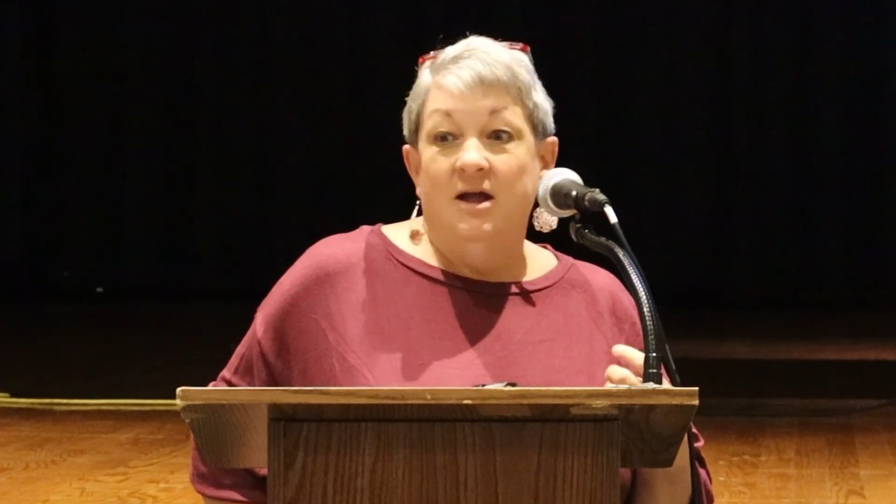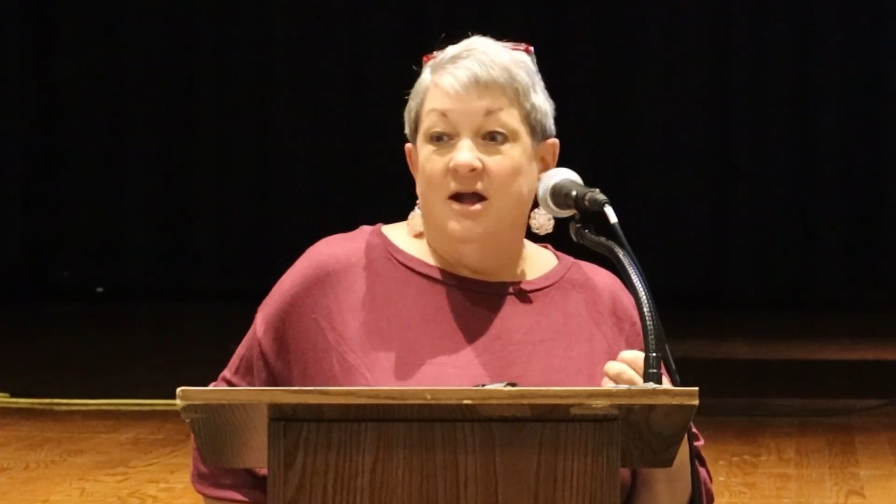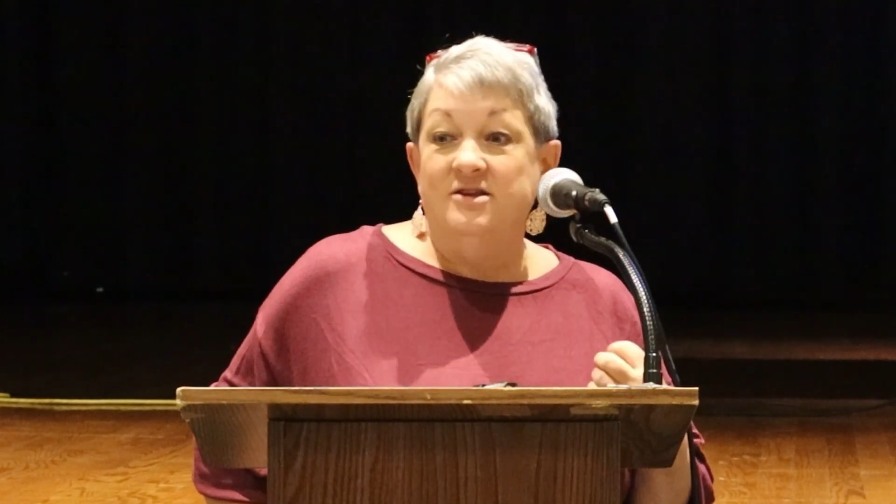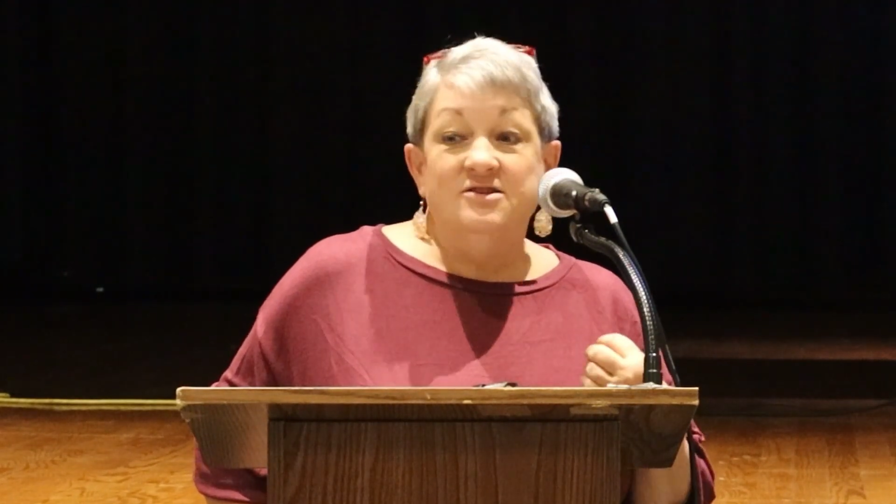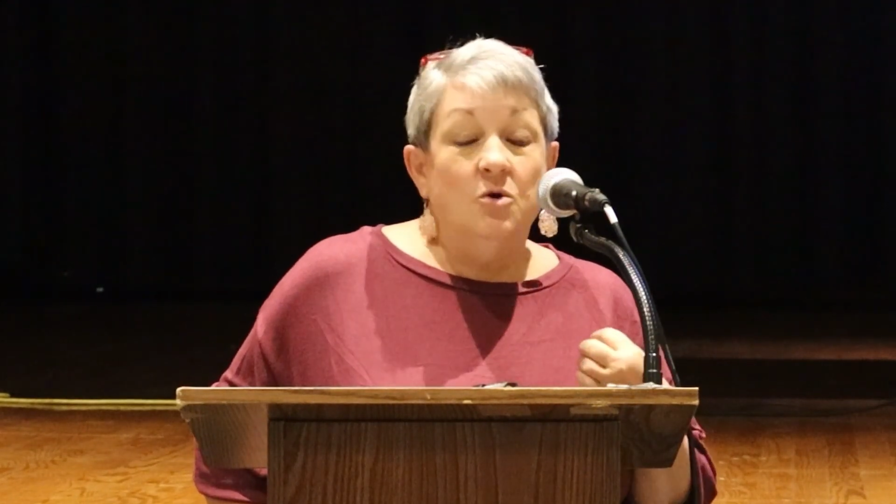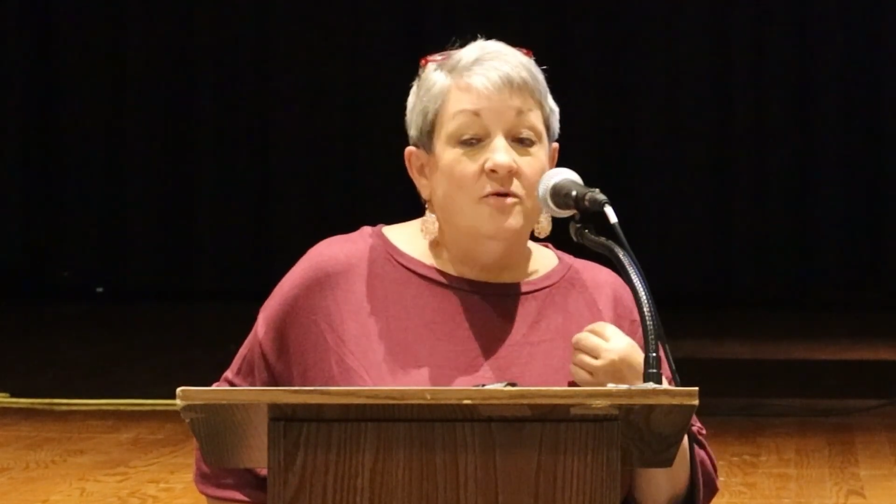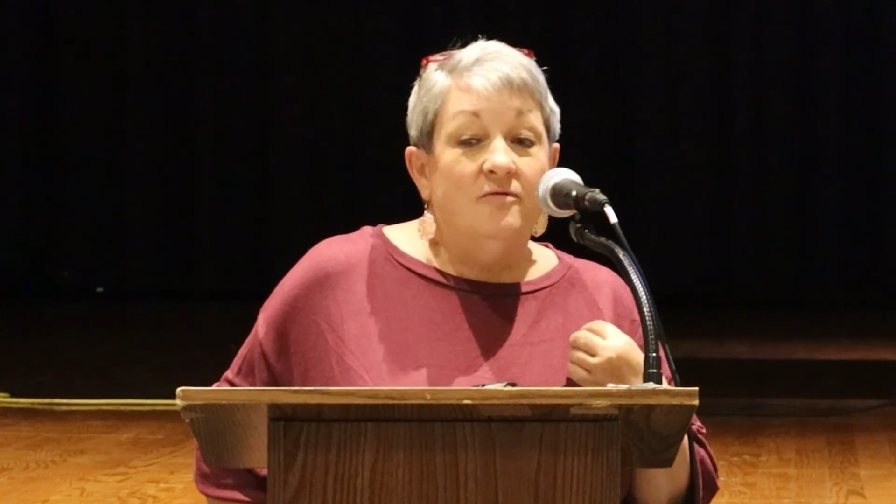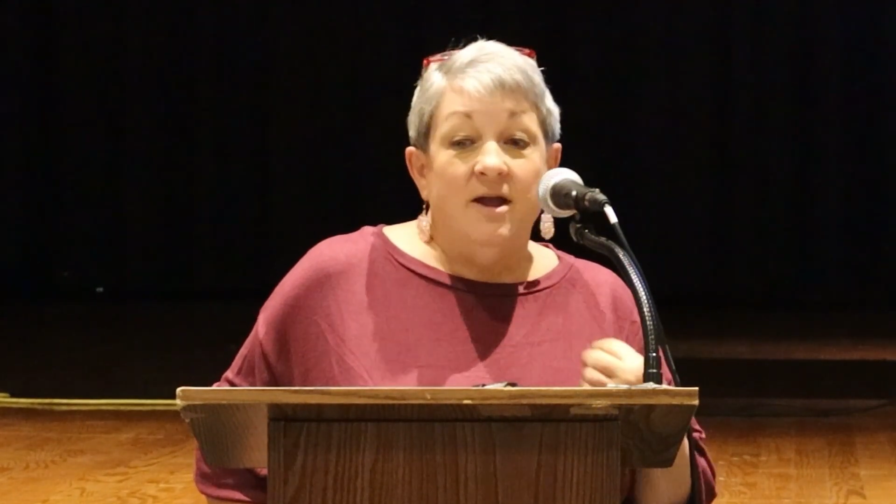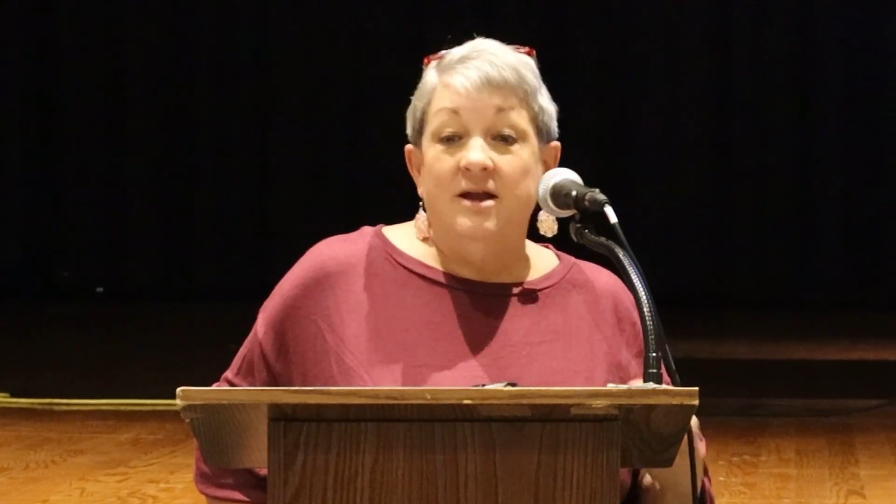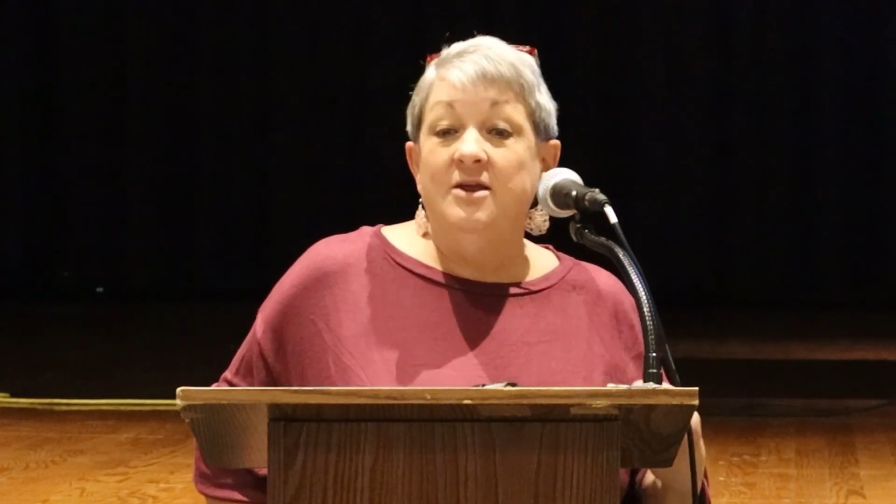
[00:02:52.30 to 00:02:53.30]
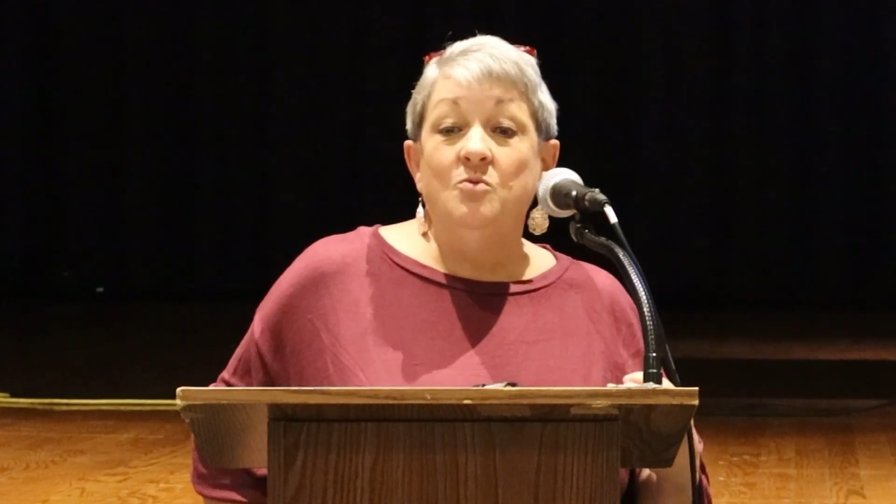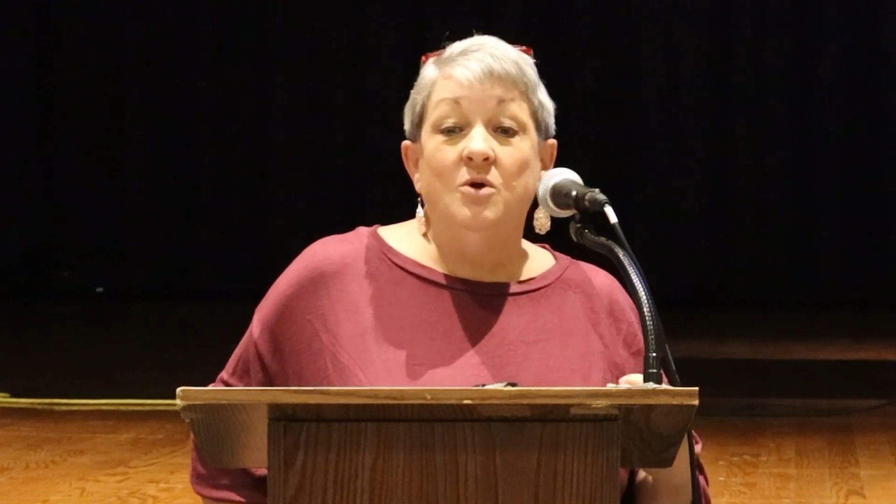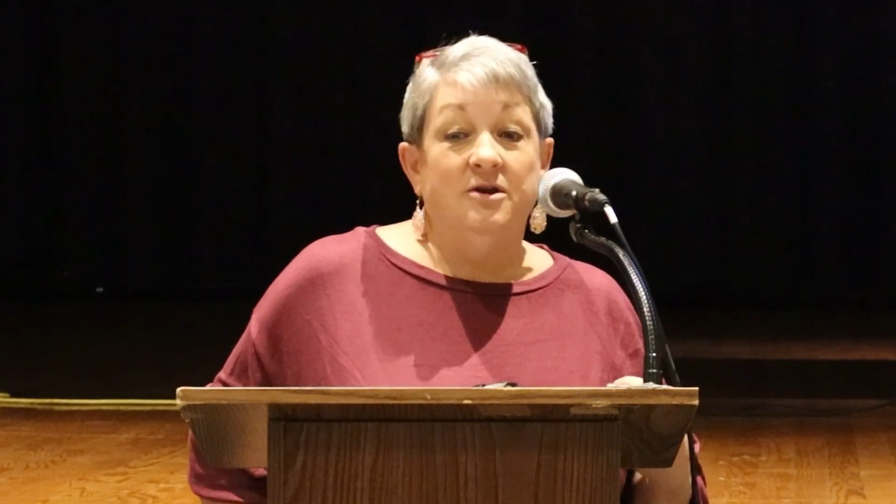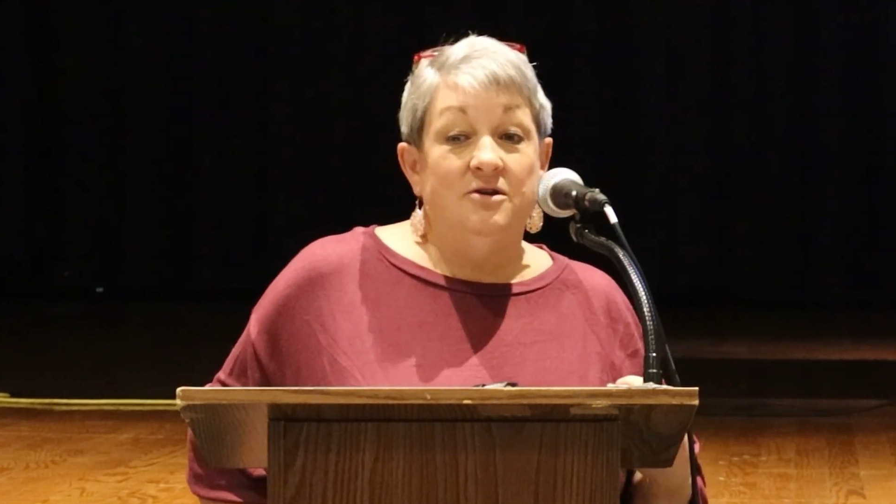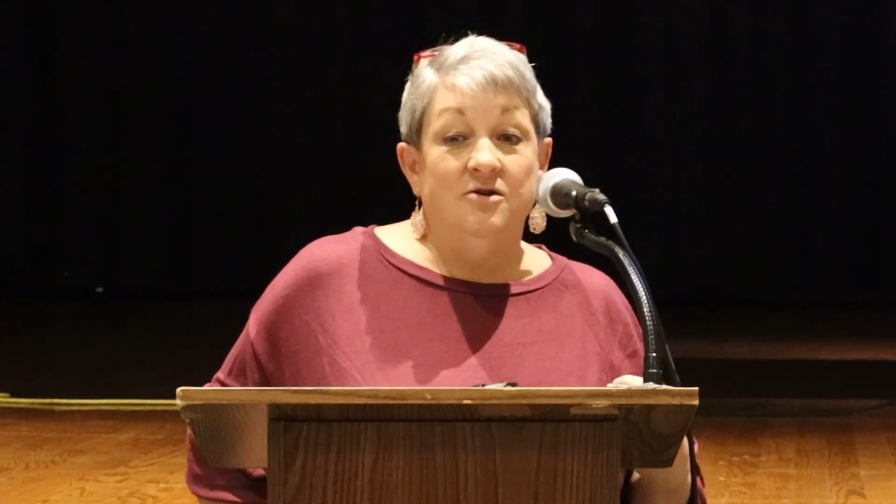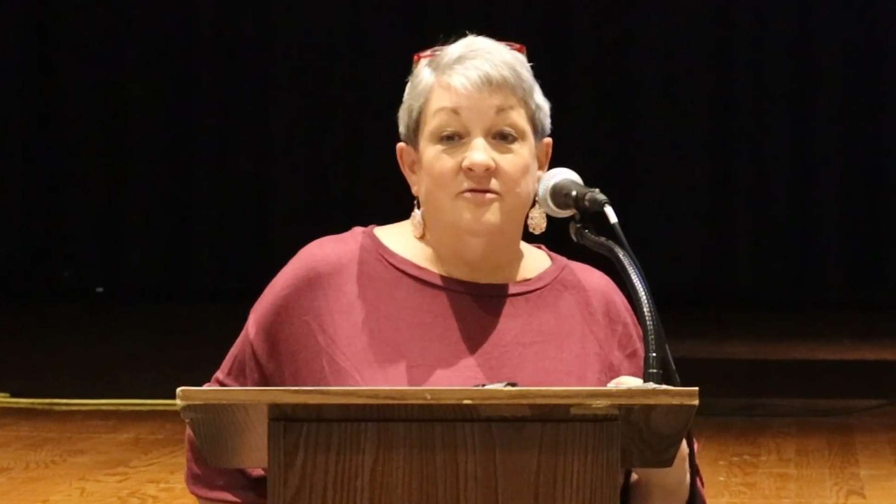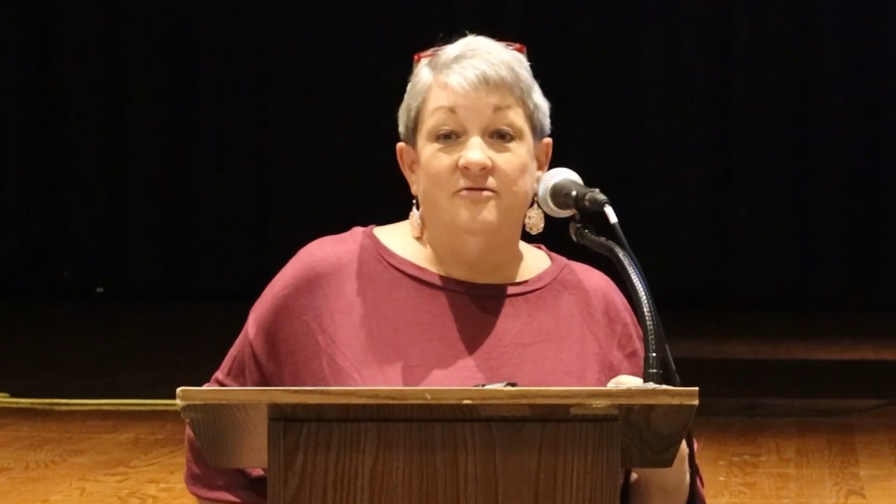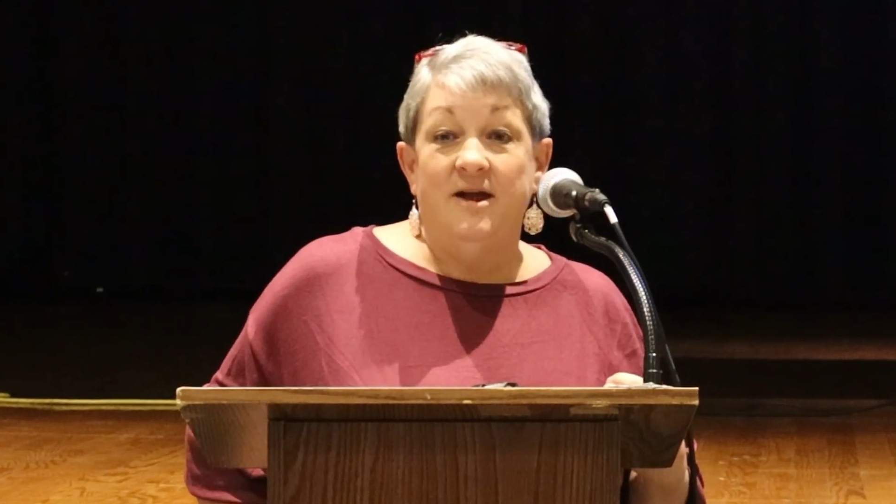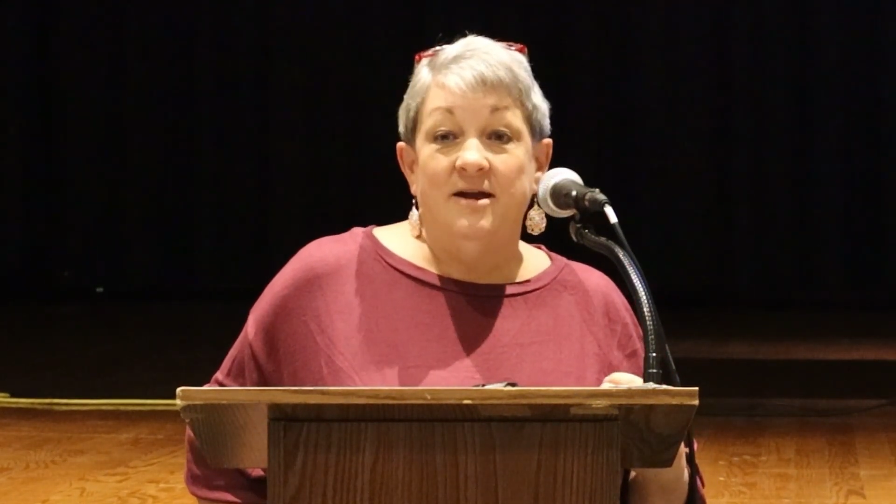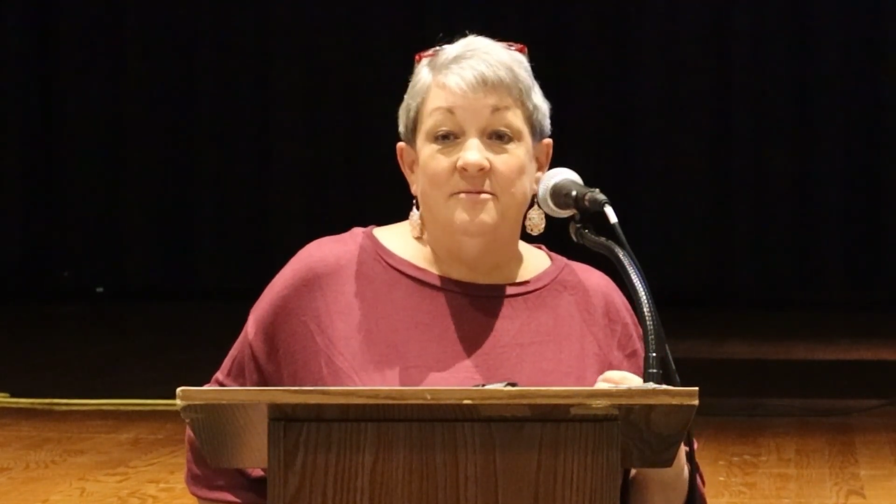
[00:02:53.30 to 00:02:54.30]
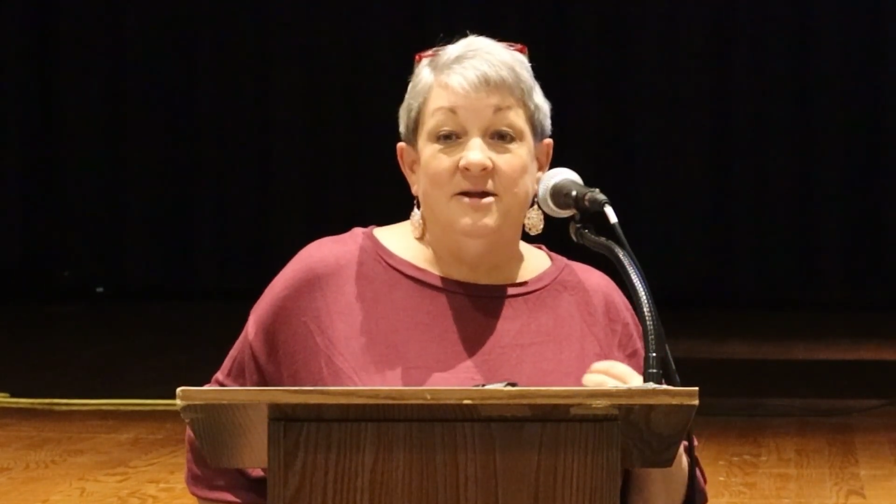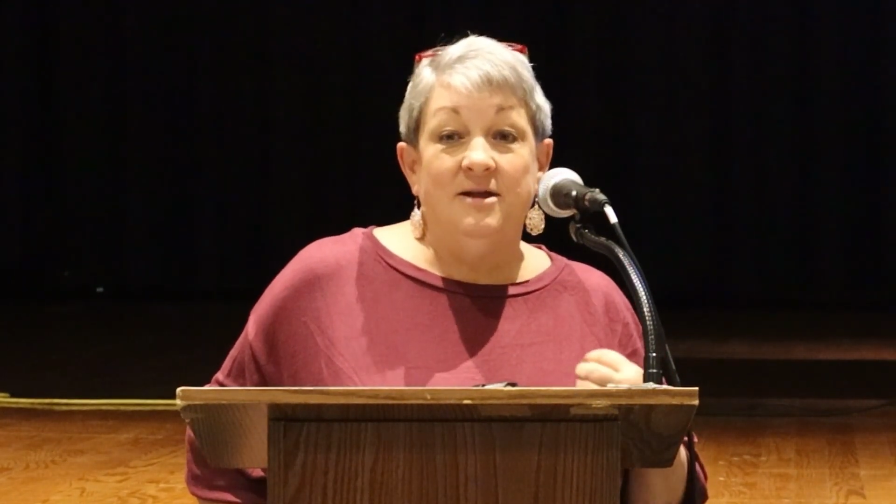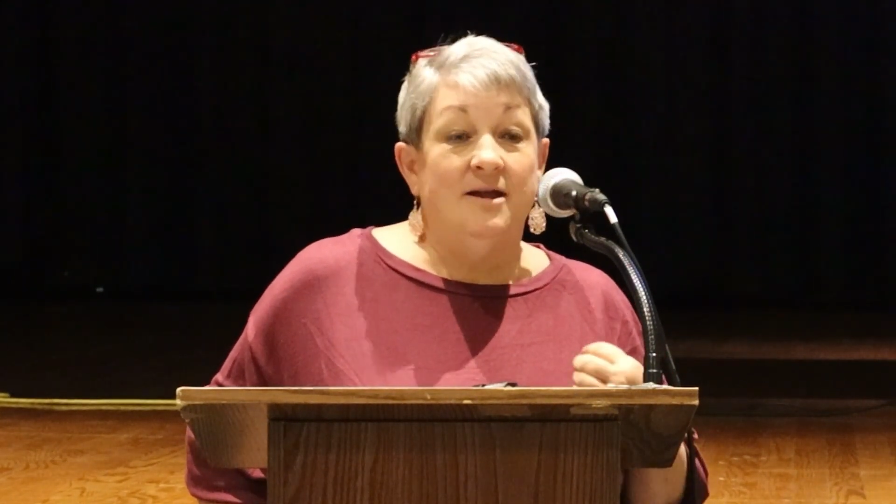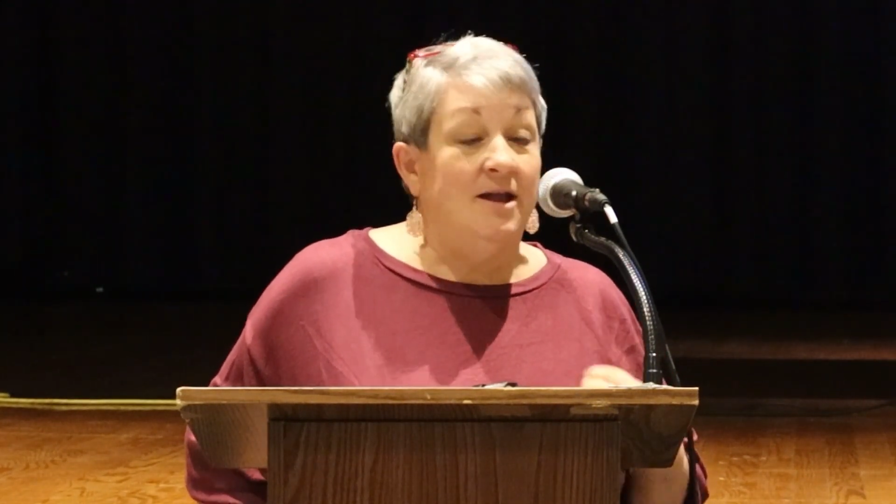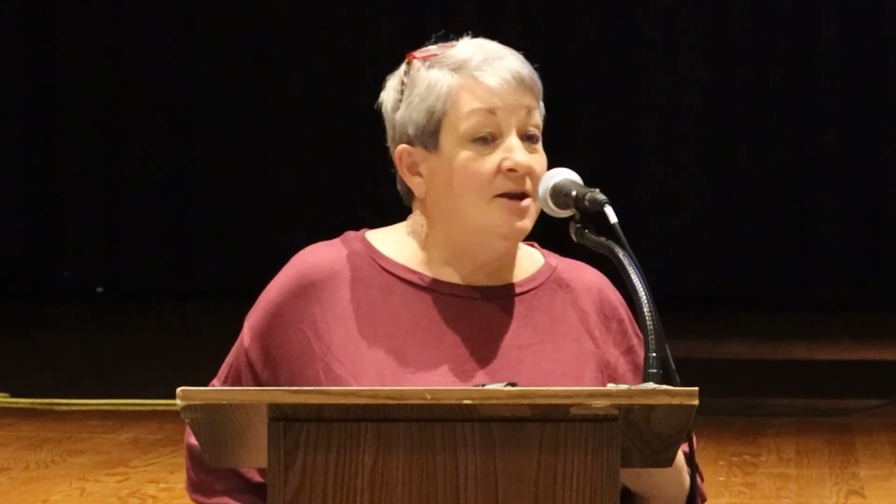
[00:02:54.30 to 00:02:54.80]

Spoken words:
And so if anyone in your family,